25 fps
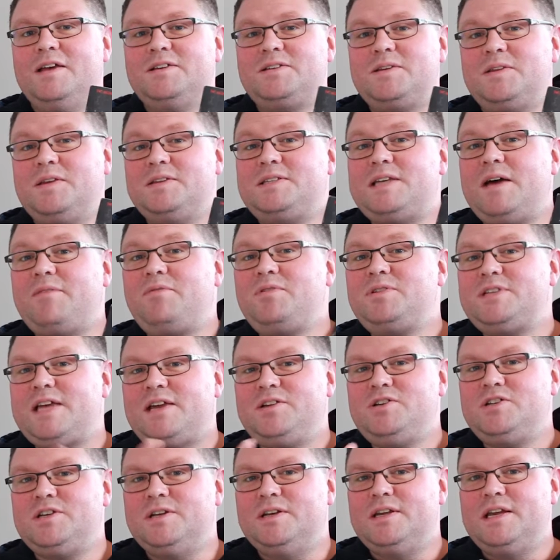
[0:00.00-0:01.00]
So the Devil's
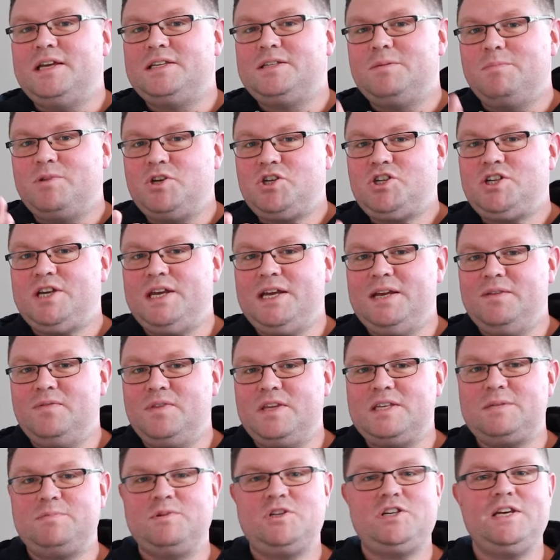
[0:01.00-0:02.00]
Engine is a machine.
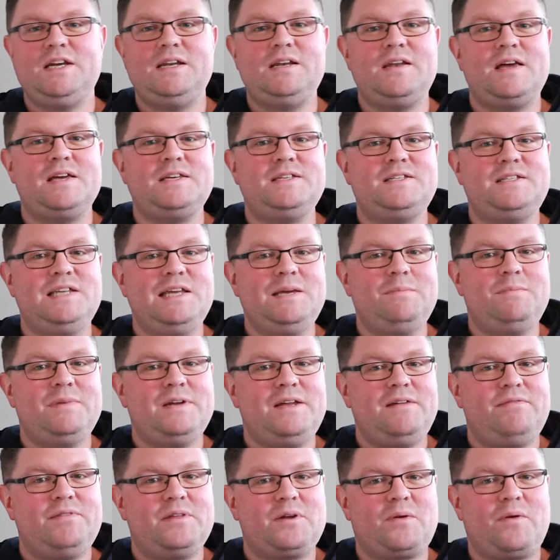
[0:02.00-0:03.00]
This machine lies deep
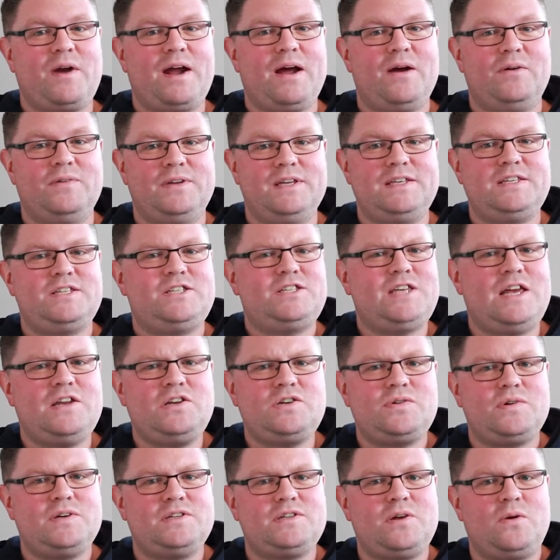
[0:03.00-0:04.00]
beneath the ground. It's
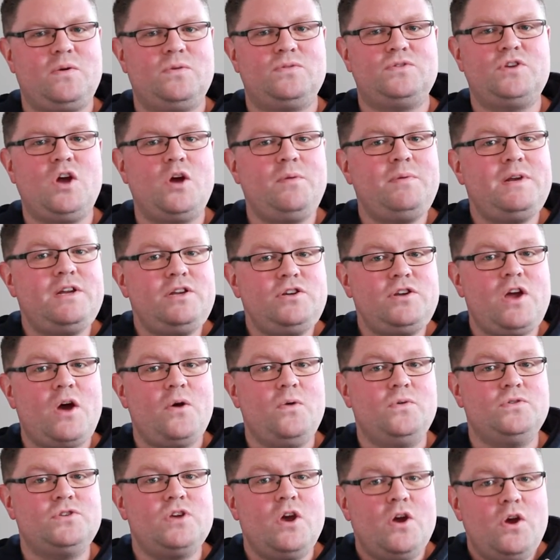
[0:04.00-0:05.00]
centuries old. Nobody
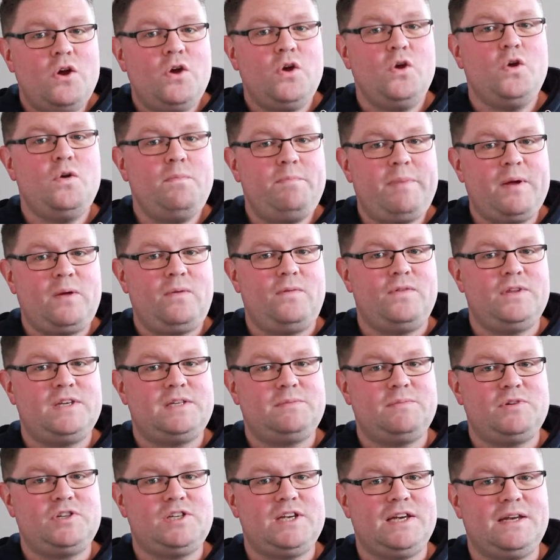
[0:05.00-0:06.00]
knows who built
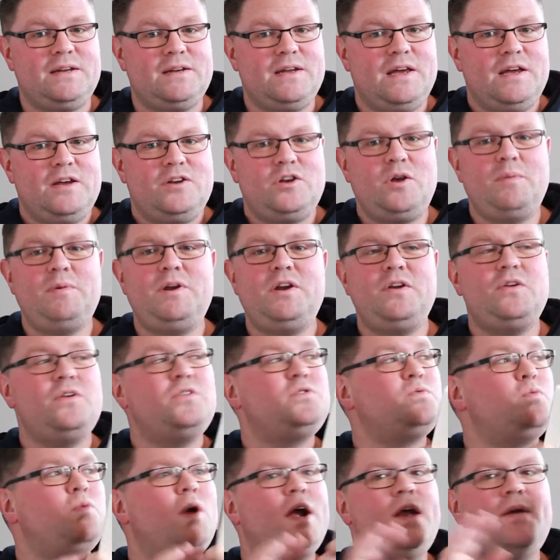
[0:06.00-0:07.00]
this machine. Nobody
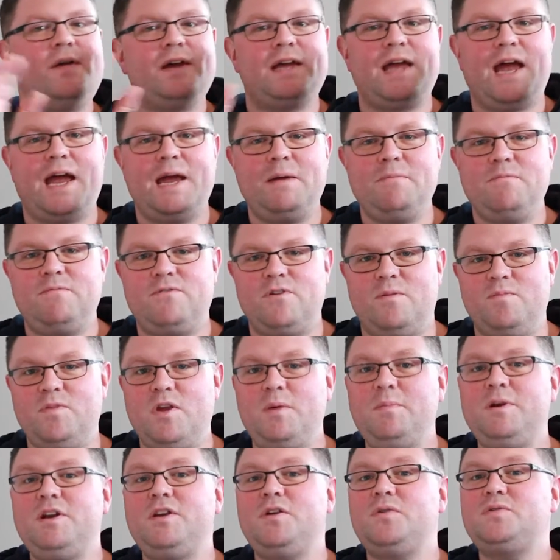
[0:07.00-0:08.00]
knows where it came from.
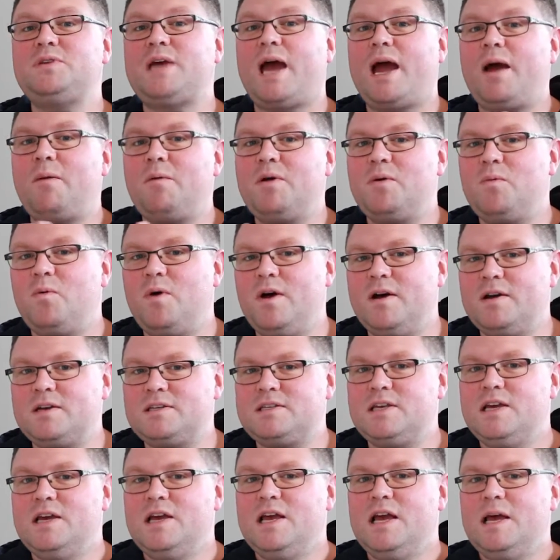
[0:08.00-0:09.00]
Nobody knows how it
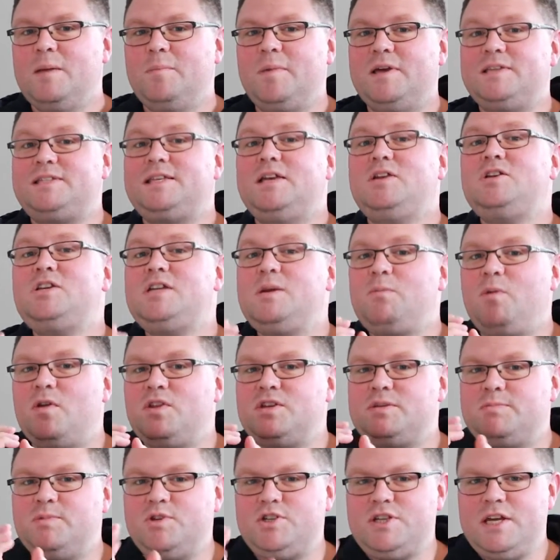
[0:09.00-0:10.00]
works. But essentially what
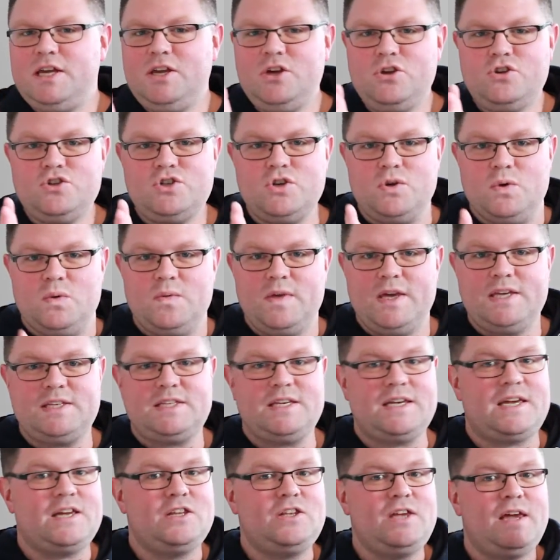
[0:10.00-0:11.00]
this machine can do
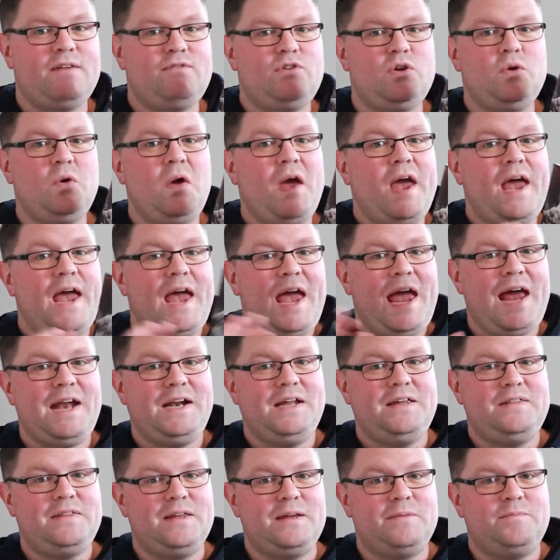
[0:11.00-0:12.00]
is it can give you
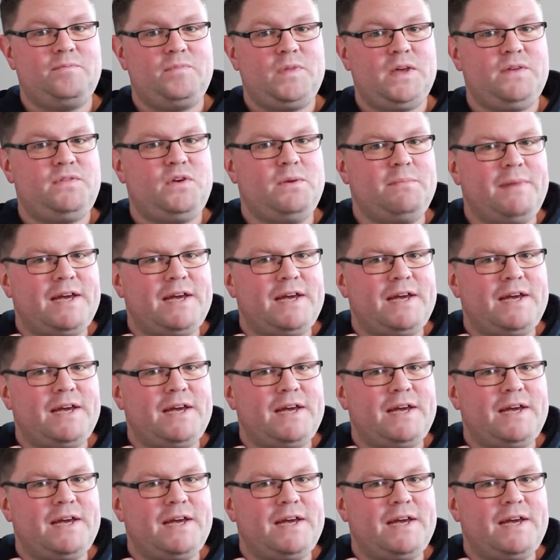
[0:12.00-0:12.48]
anything. If you